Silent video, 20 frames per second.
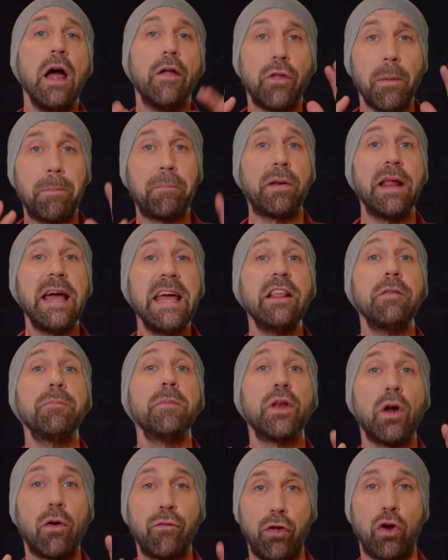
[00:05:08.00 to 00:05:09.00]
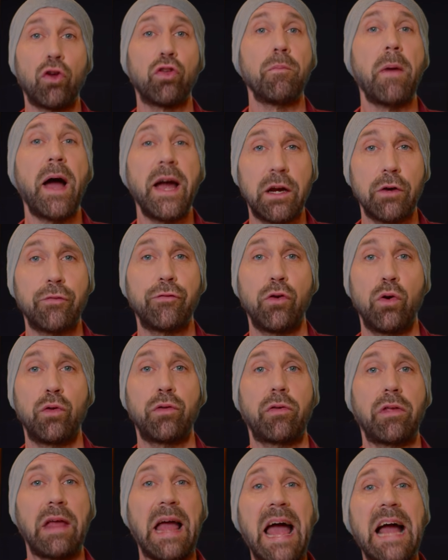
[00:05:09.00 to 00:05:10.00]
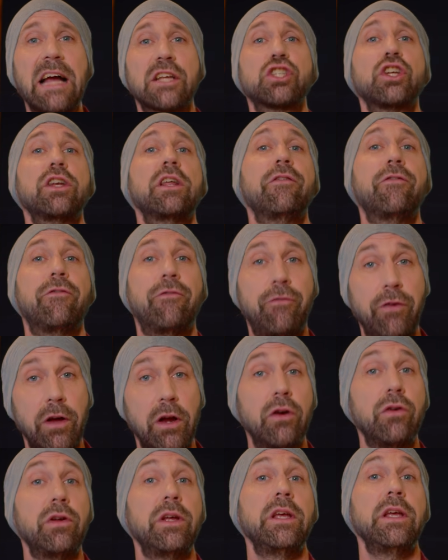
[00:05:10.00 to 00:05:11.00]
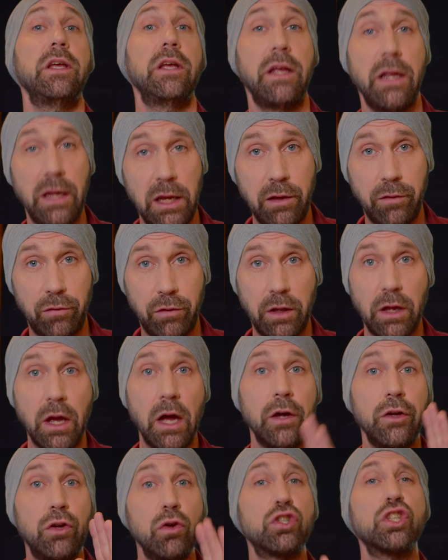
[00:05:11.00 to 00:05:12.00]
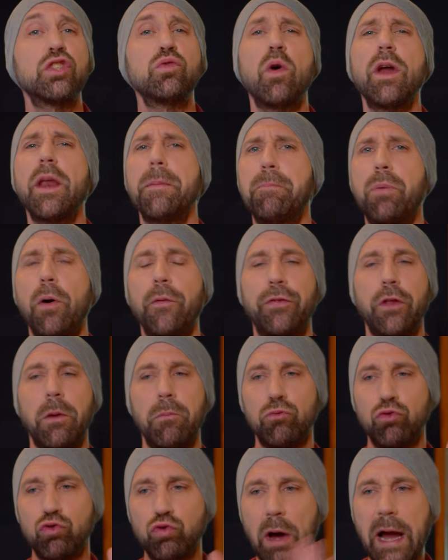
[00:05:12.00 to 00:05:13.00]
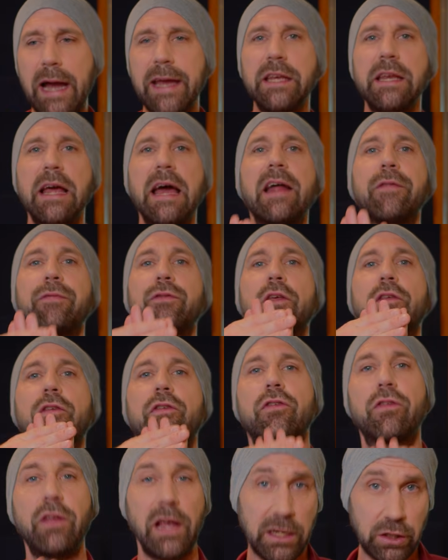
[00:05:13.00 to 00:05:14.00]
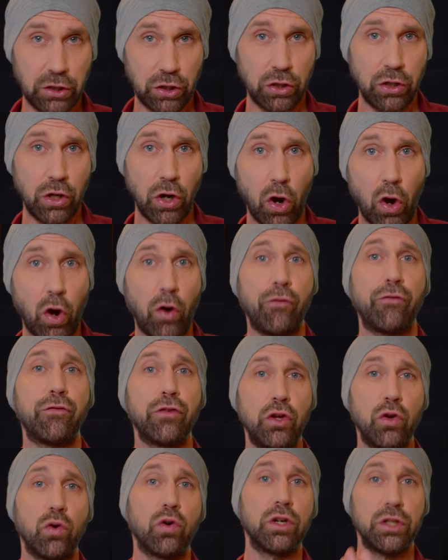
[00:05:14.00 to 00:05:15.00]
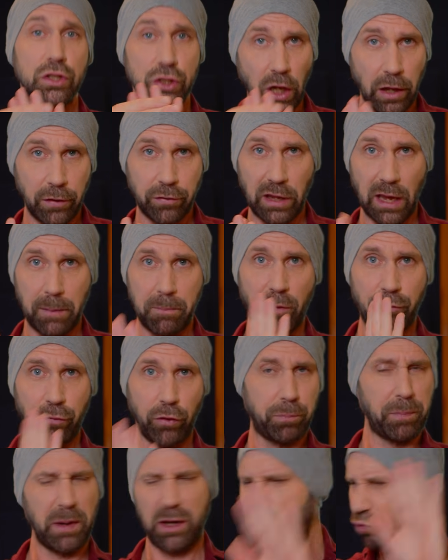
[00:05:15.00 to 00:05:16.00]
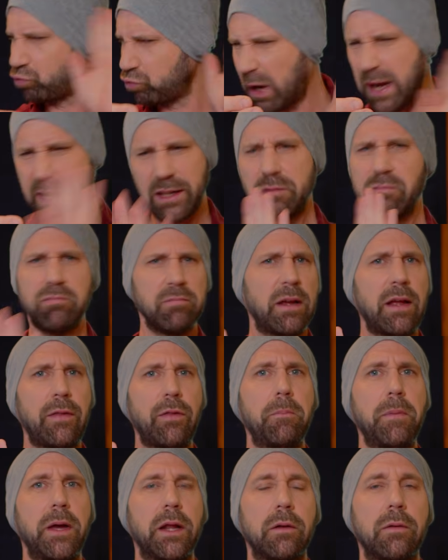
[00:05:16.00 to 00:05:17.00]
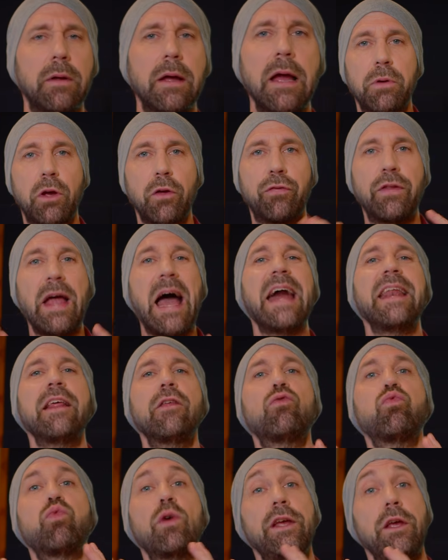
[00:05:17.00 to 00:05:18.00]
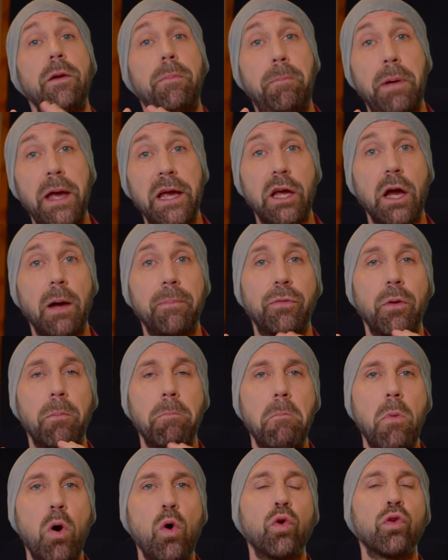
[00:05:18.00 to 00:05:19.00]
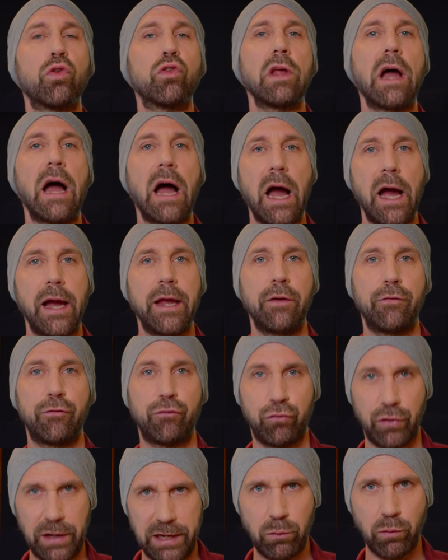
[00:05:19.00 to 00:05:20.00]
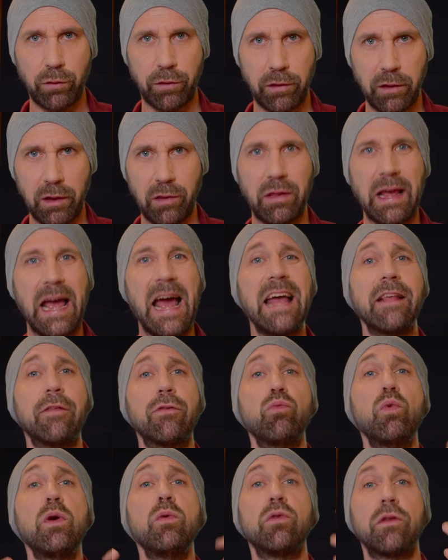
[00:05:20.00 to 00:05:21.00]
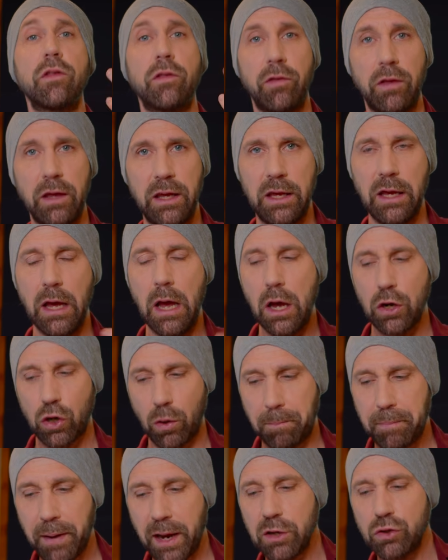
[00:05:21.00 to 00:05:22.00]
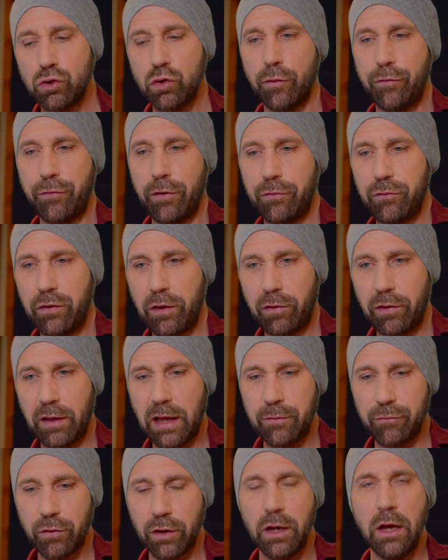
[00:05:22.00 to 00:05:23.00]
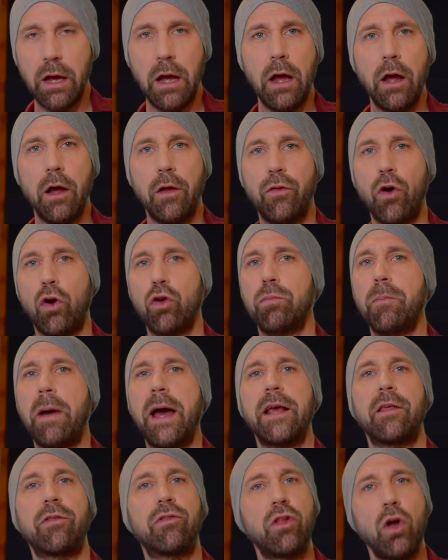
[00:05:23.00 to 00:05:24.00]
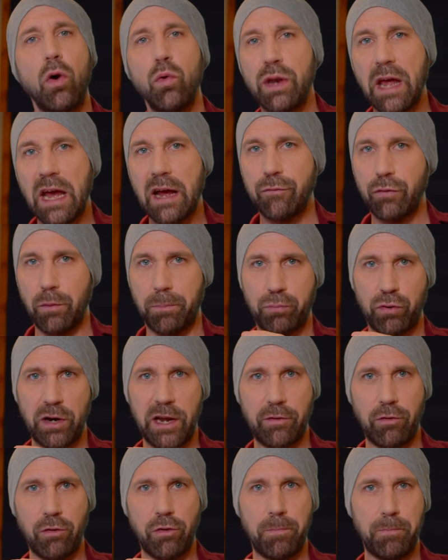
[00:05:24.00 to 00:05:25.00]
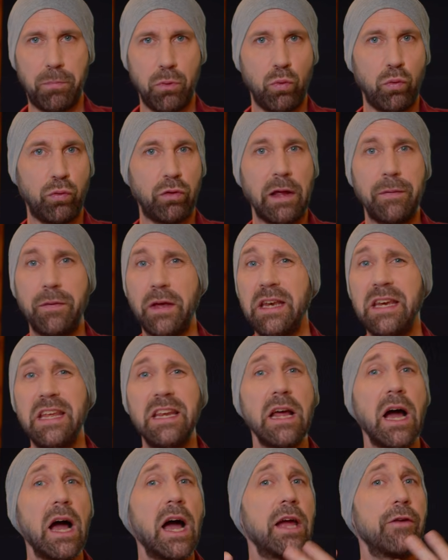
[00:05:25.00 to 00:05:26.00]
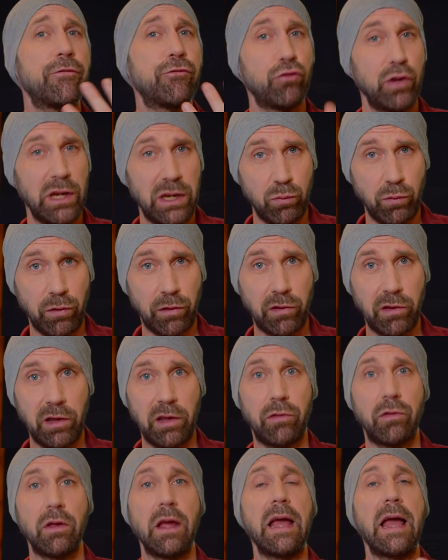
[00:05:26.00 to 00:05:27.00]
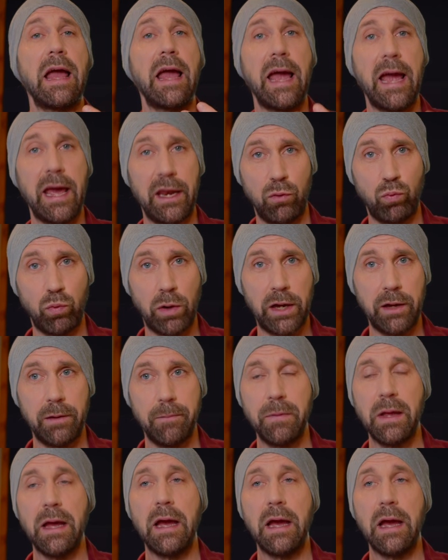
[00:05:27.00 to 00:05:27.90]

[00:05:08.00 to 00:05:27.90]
The placement of those microphones is actually very easy. You just want to put them right at the center of your dust cap of the speaker, right in the middle, because that is where you pick up the most high frequencies. As we will see, compared to a 57, those mics don't have the presence boost and they need high frequencies anyway.